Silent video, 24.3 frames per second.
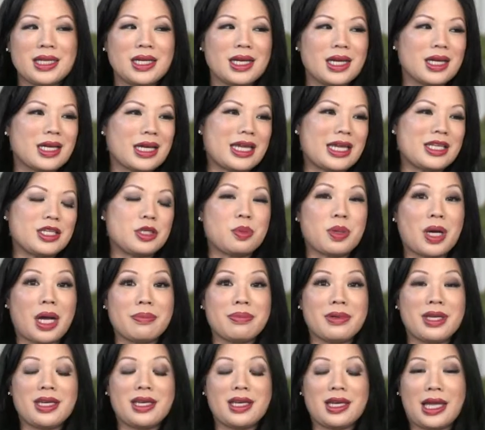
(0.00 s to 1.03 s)
And you
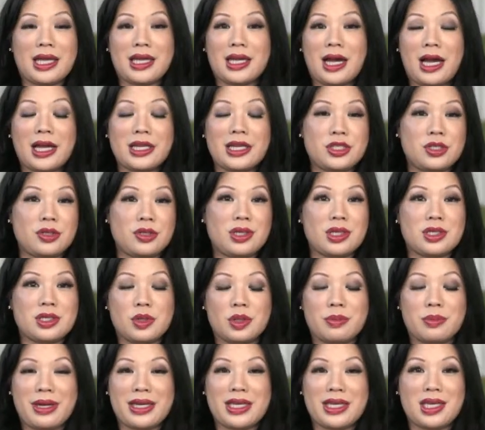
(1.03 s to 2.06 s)
probably, like, I do this
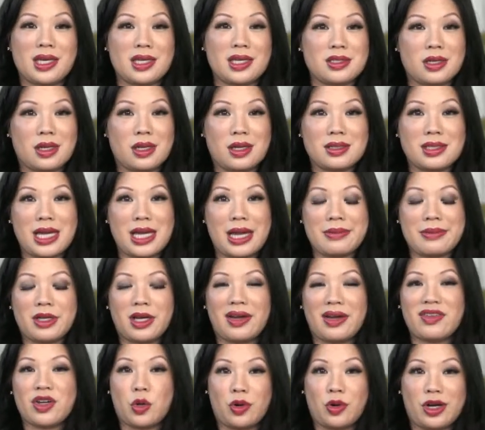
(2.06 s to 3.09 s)
with my kids all the time. They'll
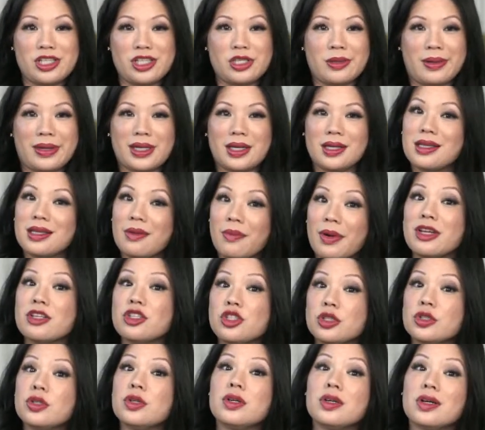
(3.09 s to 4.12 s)
have a question like, why don't
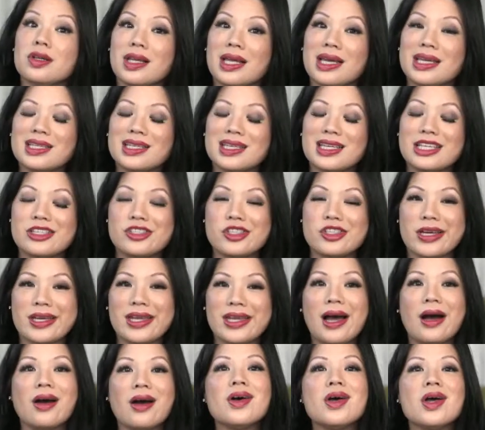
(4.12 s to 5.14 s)
you Google it and check it
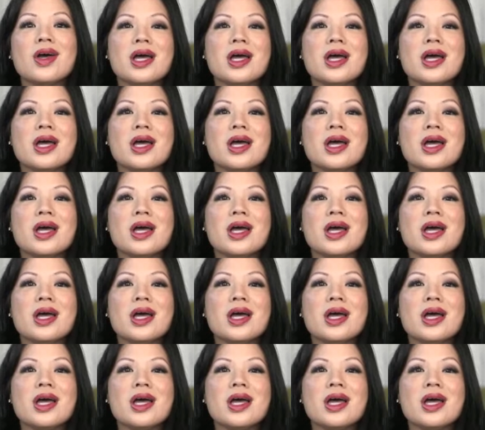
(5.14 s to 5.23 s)
out?